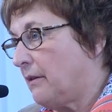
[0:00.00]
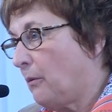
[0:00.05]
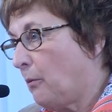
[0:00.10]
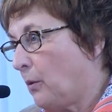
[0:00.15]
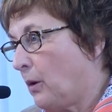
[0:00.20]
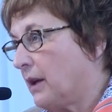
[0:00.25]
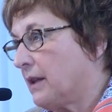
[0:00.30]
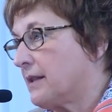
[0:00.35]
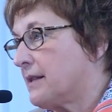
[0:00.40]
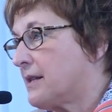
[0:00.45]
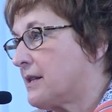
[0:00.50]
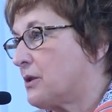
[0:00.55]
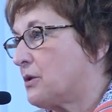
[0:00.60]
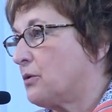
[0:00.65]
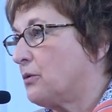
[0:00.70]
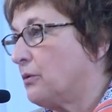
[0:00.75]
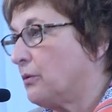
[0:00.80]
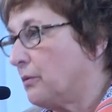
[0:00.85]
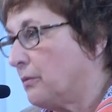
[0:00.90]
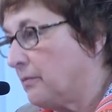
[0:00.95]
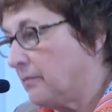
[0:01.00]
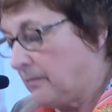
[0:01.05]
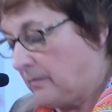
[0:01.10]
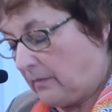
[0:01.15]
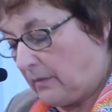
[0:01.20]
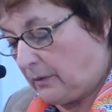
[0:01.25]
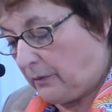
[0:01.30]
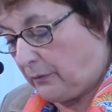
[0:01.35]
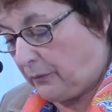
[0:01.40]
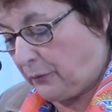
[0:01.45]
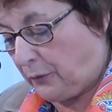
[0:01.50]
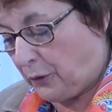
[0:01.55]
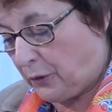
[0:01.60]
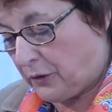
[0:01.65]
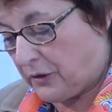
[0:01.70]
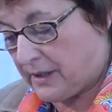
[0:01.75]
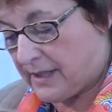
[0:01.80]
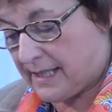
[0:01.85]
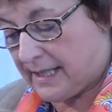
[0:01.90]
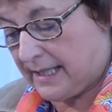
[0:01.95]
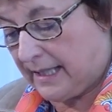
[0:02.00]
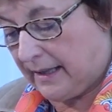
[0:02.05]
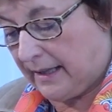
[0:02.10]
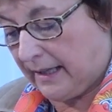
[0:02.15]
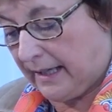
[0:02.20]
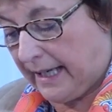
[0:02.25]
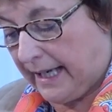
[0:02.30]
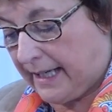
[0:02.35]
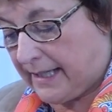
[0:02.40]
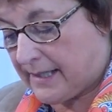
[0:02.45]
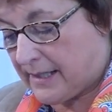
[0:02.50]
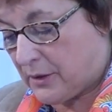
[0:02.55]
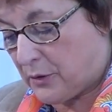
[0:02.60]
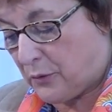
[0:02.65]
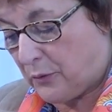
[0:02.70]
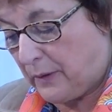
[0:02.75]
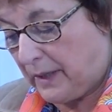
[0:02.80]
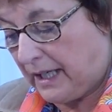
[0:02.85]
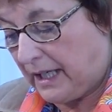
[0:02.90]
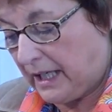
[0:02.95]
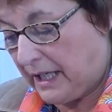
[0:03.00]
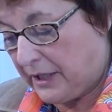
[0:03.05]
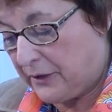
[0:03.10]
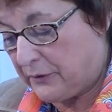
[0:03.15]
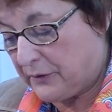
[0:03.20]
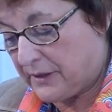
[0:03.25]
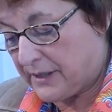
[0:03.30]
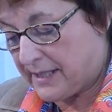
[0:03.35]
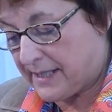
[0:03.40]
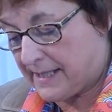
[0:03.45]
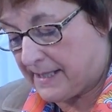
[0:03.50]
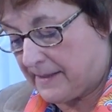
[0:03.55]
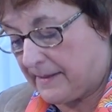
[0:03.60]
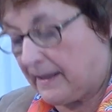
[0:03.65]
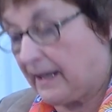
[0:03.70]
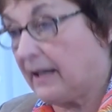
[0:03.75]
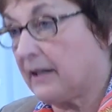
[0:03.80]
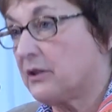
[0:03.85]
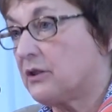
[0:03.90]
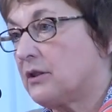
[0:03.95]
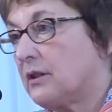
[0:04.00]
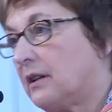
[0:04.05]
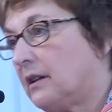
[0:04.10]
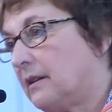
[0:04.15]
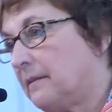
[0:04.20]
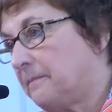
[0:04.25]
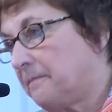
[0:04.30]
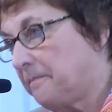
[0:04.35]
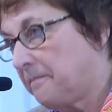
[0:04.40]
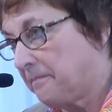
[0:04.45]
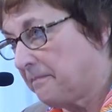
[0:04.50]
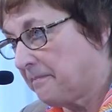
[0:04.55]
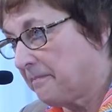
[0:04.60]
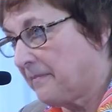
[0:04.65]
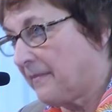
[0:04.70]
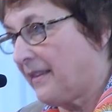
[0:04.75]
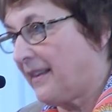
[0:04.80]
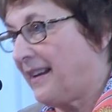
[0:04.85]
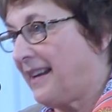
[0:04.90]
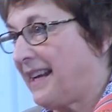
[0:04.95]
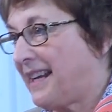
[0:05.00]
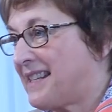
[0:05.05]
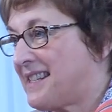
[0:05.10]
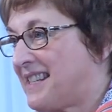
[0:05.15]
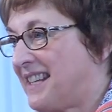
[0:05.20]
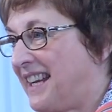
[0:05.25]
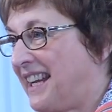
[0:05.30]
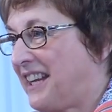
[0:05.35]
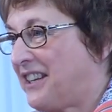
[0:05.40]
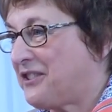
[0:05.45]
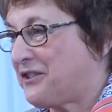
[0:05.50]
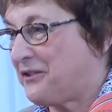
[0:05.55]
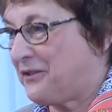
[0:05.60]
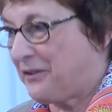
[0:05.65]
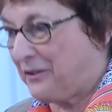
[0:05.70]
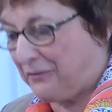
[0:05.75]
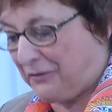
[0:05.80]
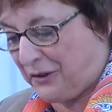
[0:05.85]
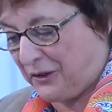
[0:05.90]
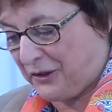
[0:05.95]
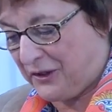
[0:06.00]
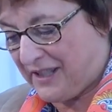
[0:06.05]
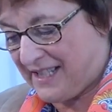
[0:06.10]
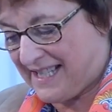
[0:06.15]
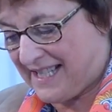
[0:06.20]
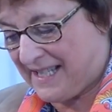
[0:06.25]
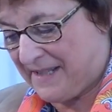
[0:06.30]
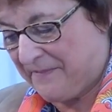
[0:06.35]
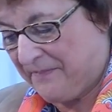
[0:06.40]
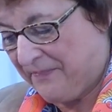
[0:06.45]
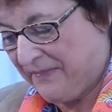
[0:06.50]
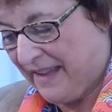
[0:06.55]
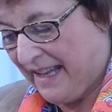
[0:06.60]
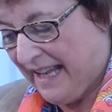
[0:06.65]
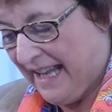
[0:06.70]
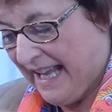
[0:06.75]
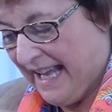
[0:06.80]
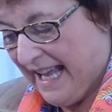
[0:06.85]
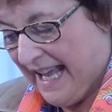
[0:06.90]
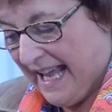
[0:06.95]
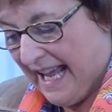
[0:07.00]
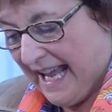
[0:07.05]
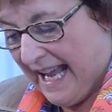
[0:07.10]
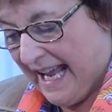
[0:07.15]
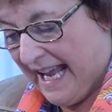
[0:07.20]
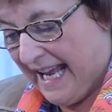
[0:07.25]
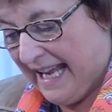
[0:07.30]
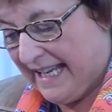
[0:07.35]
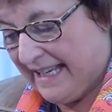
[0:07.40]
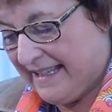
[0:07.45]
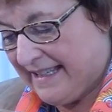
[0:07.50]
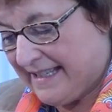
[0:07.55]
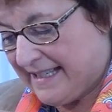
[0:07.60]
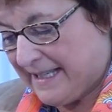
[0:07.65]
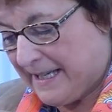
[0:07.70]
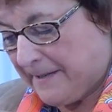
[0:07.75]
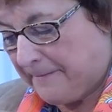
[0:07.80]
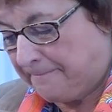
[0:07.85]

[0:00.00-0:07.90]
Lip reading: wants to force in the next 3 years, until the next election, of course. And